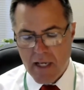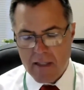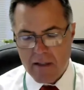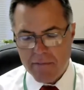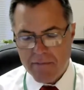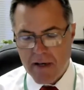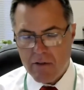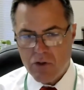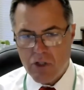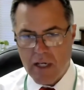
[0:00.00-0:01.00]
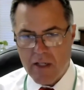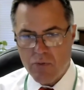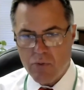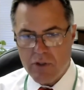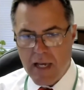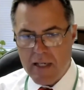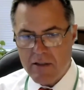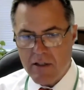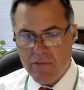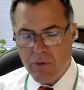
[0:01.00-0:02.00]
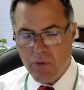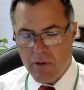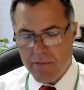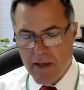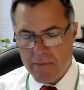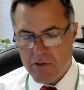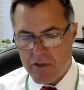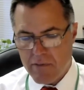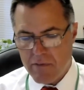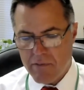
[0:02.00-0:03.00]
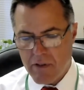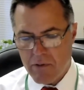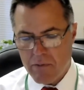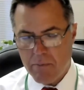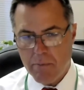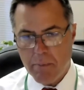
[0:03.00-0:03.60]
And then the final change was asking for a 5-7 vote